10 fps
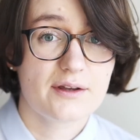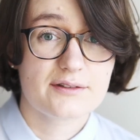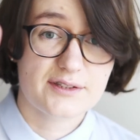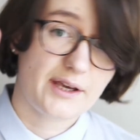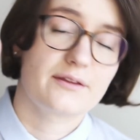
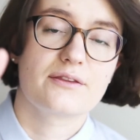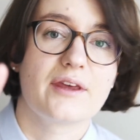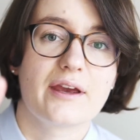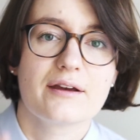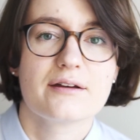Second
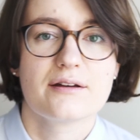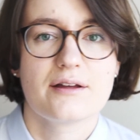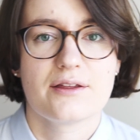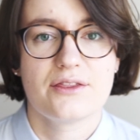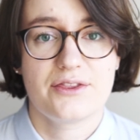thing,
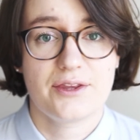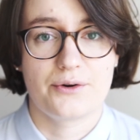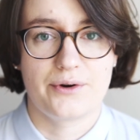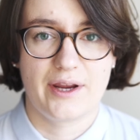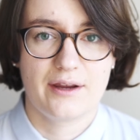
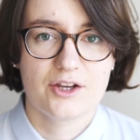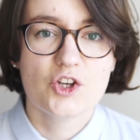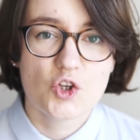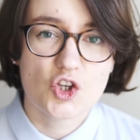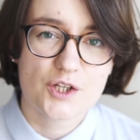theory.
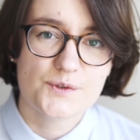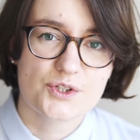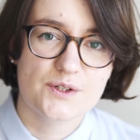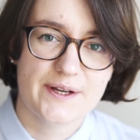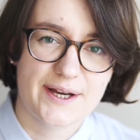You need
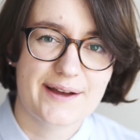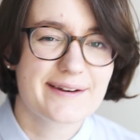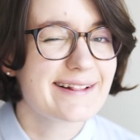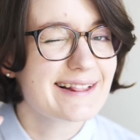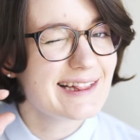to
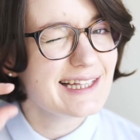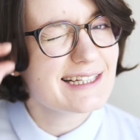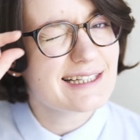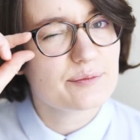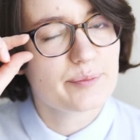learn a
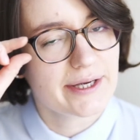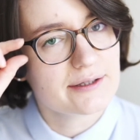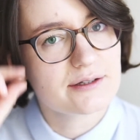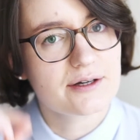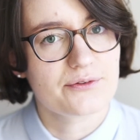little
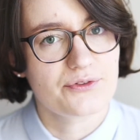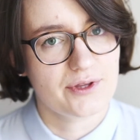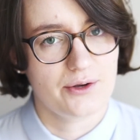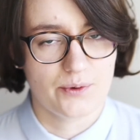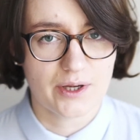bit of
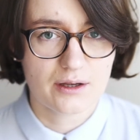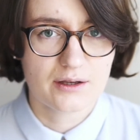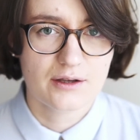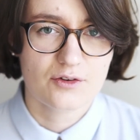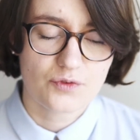theory.
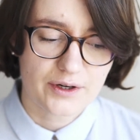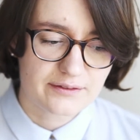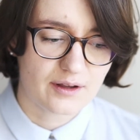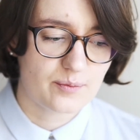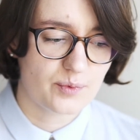For
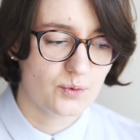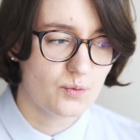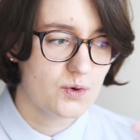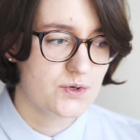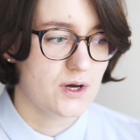example,
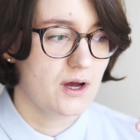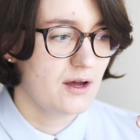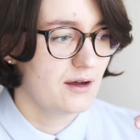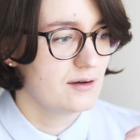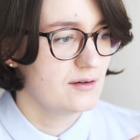what
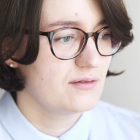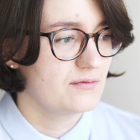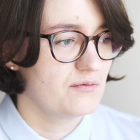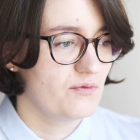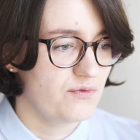
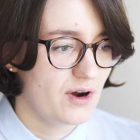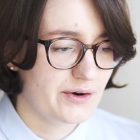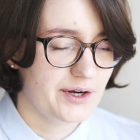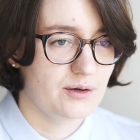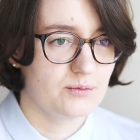
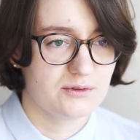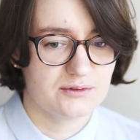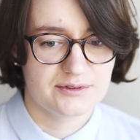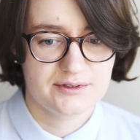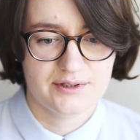
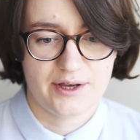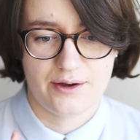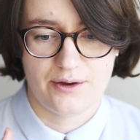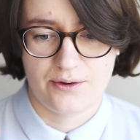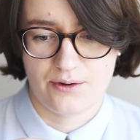variables
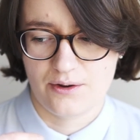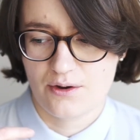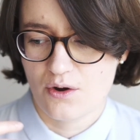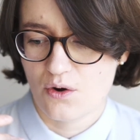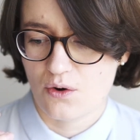
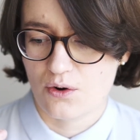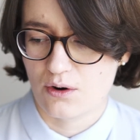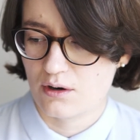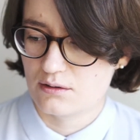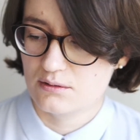
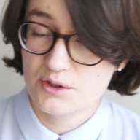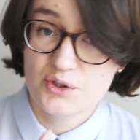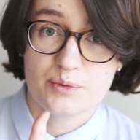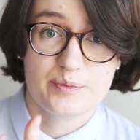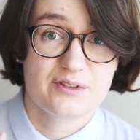or
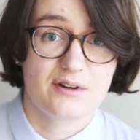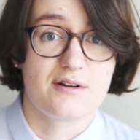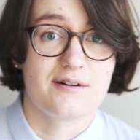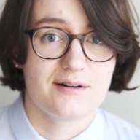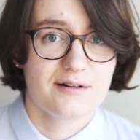loops
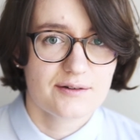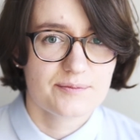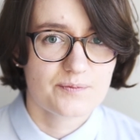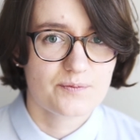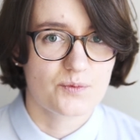are,
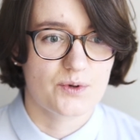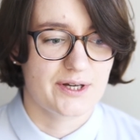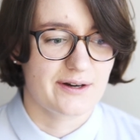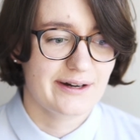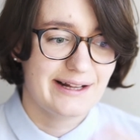what are